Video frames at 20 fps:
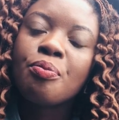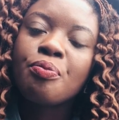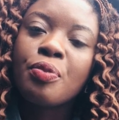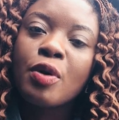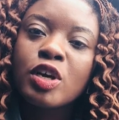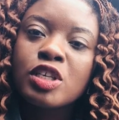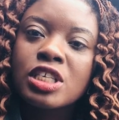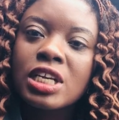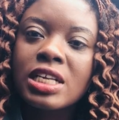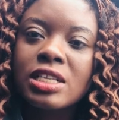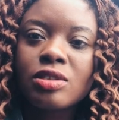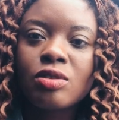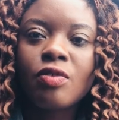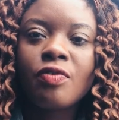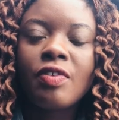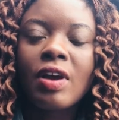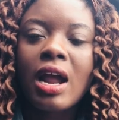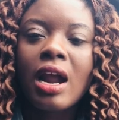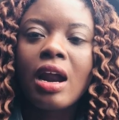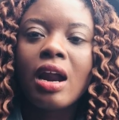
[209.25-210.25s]
budget
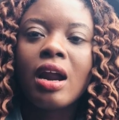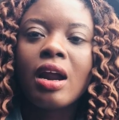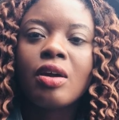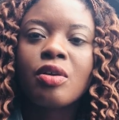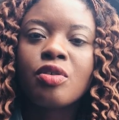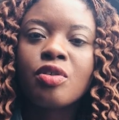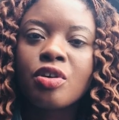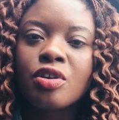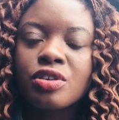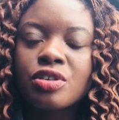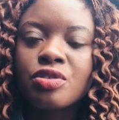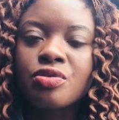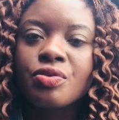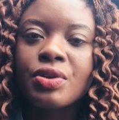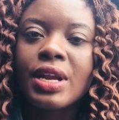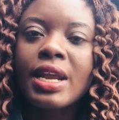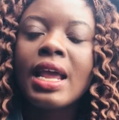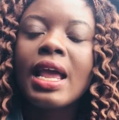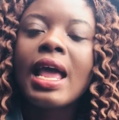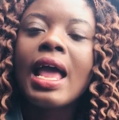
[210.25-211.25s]
of our
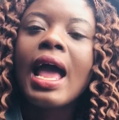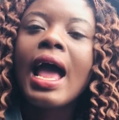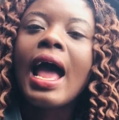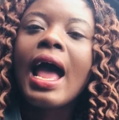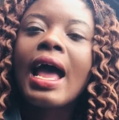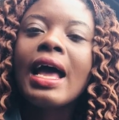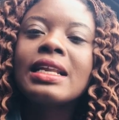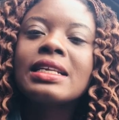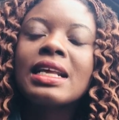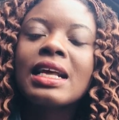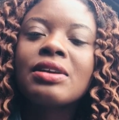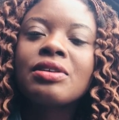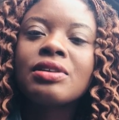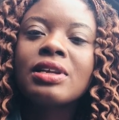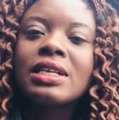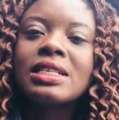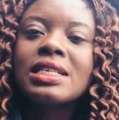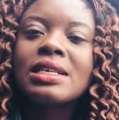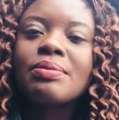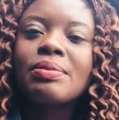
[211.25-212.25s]
grocery and
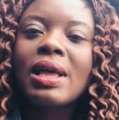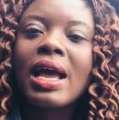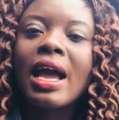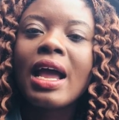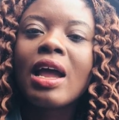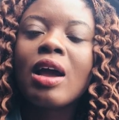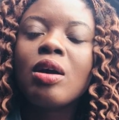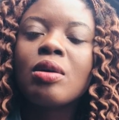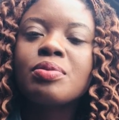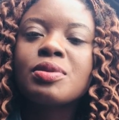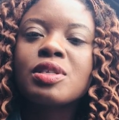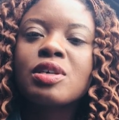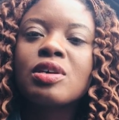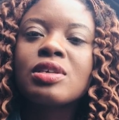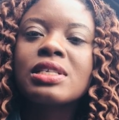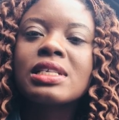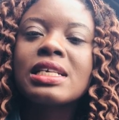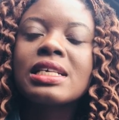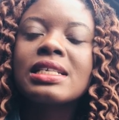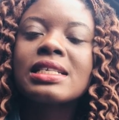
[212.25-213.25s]
another tip that helps
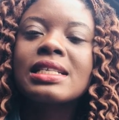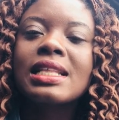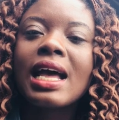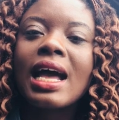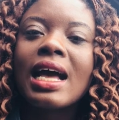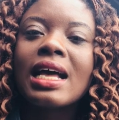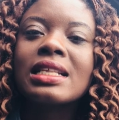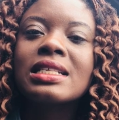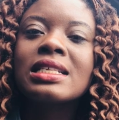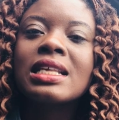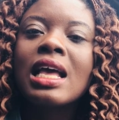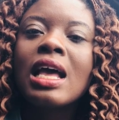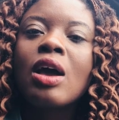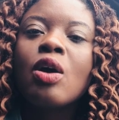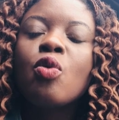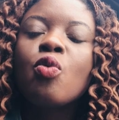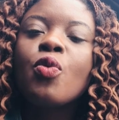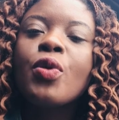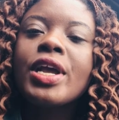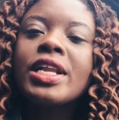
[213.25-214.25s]
us is that
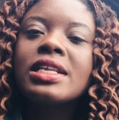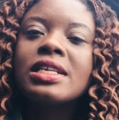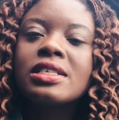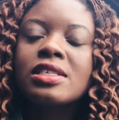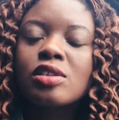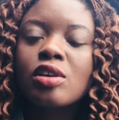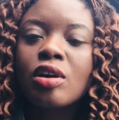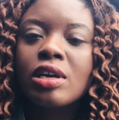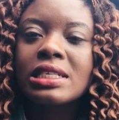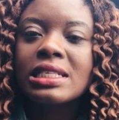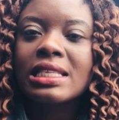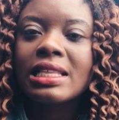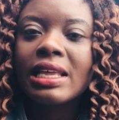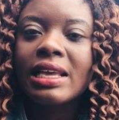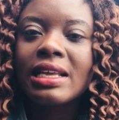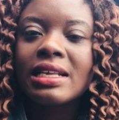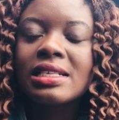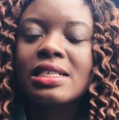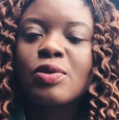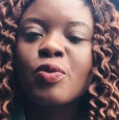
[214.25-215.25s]
we discuss
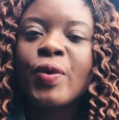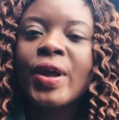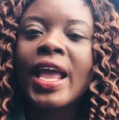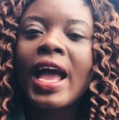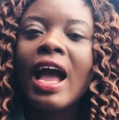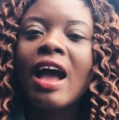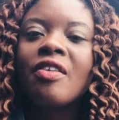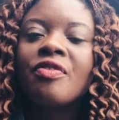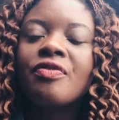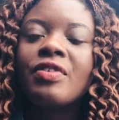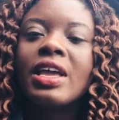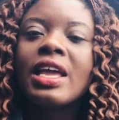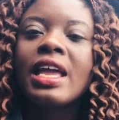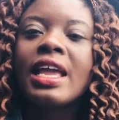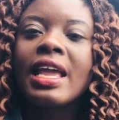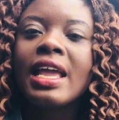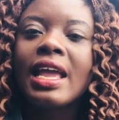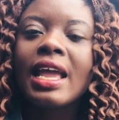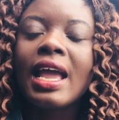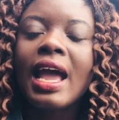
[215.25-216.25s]
things we have
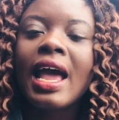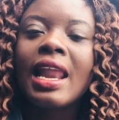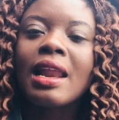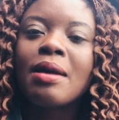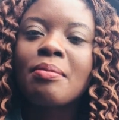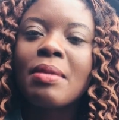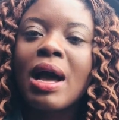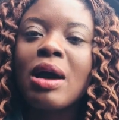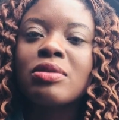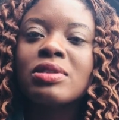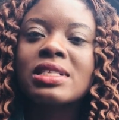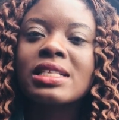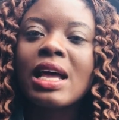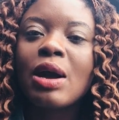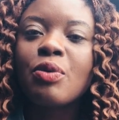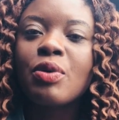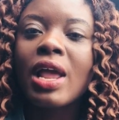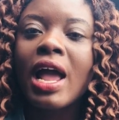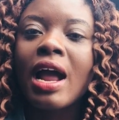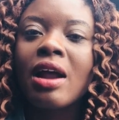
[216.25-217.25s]
a an amount
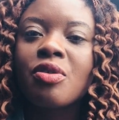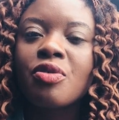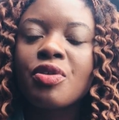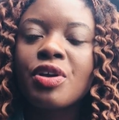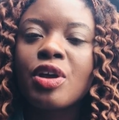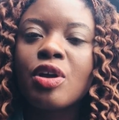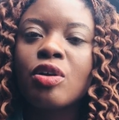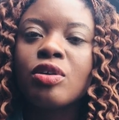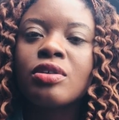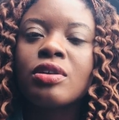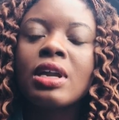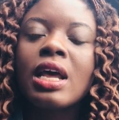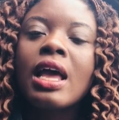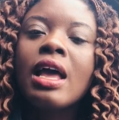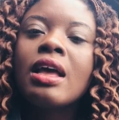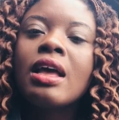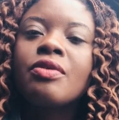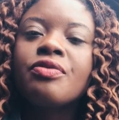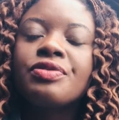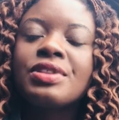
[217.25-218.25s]
that we agree on
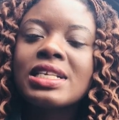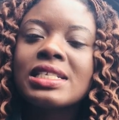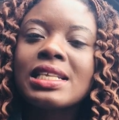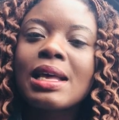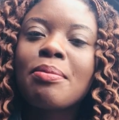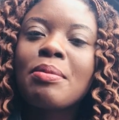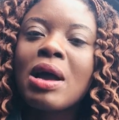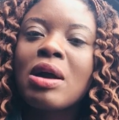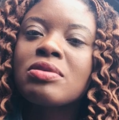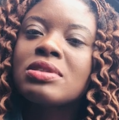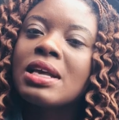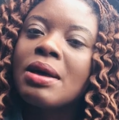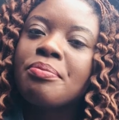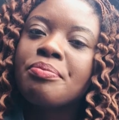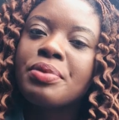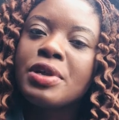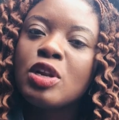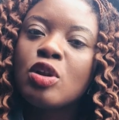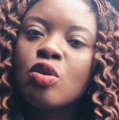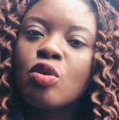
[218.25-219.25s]
this amount
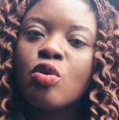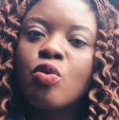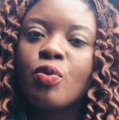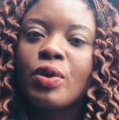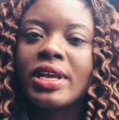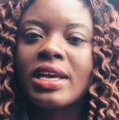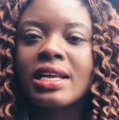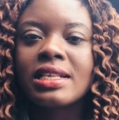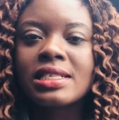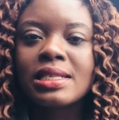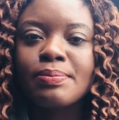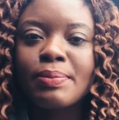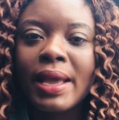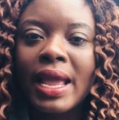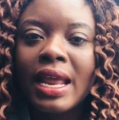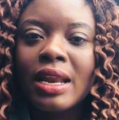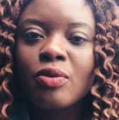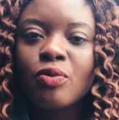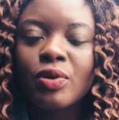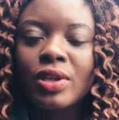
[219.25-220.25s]
and below we can
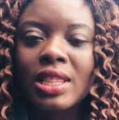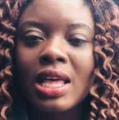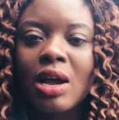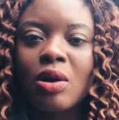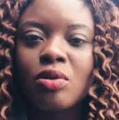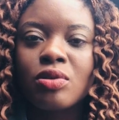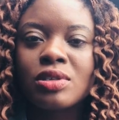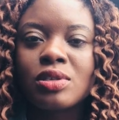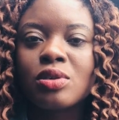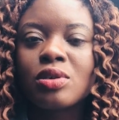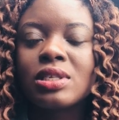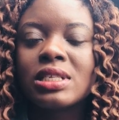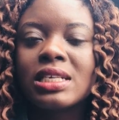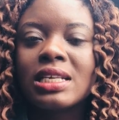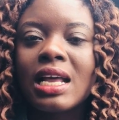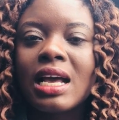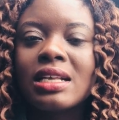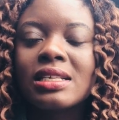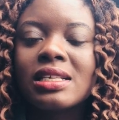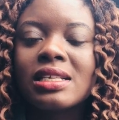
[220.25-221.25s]
spend without
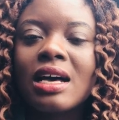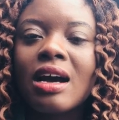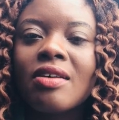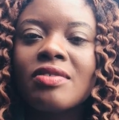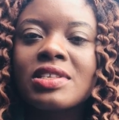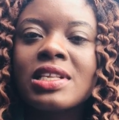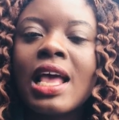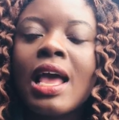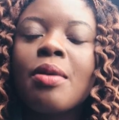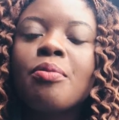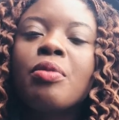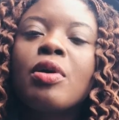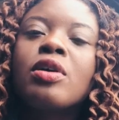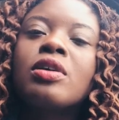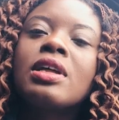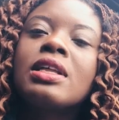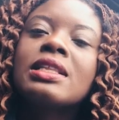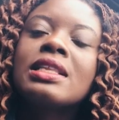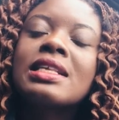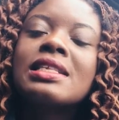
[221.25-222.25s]
consulting ourselves
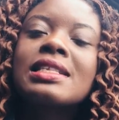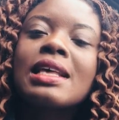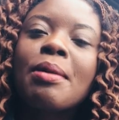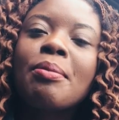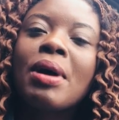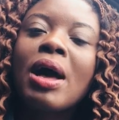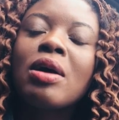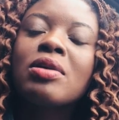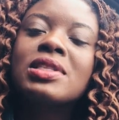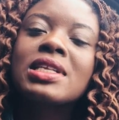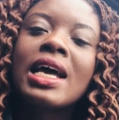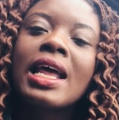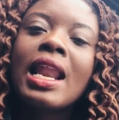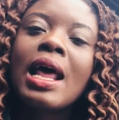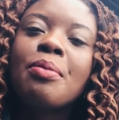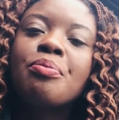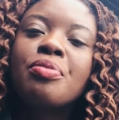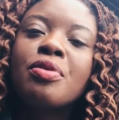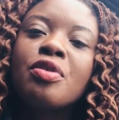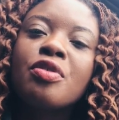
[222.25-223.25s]
but this amount and
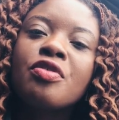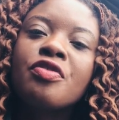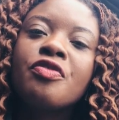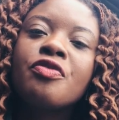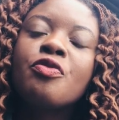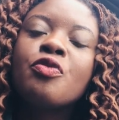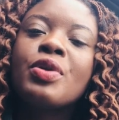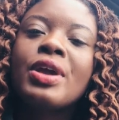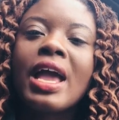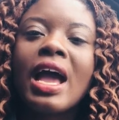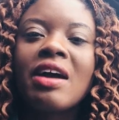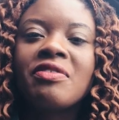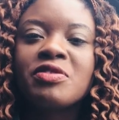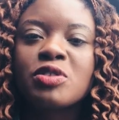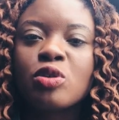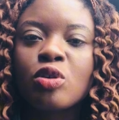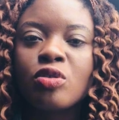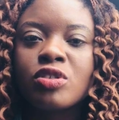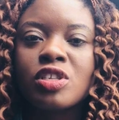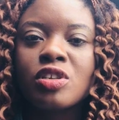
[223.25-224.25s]
above we have
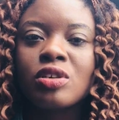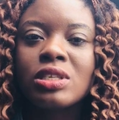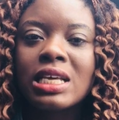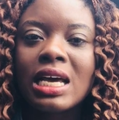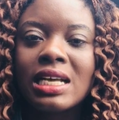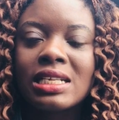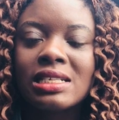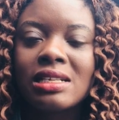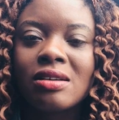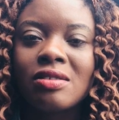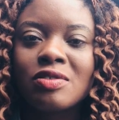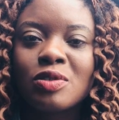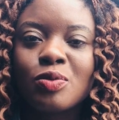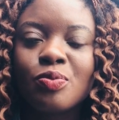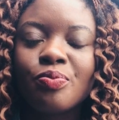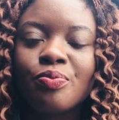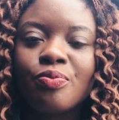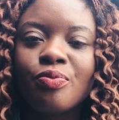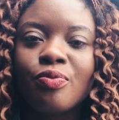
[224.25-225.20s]
to consult ourselves